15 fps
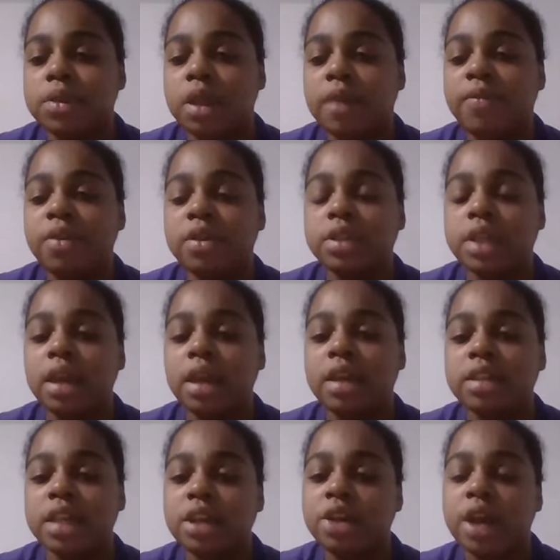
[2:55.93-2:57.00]
if you say
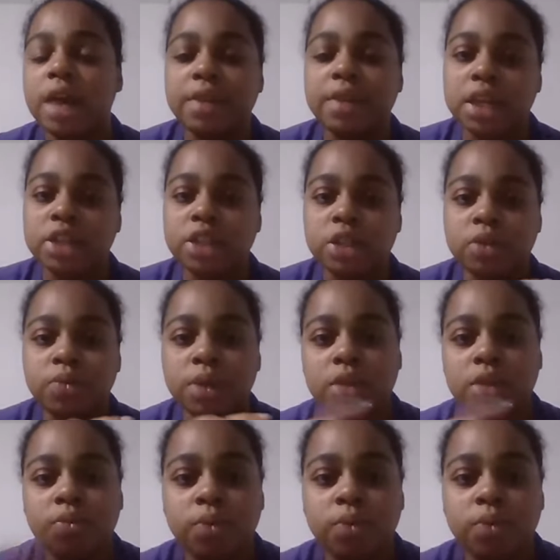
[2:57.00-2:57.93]
you're having an issue with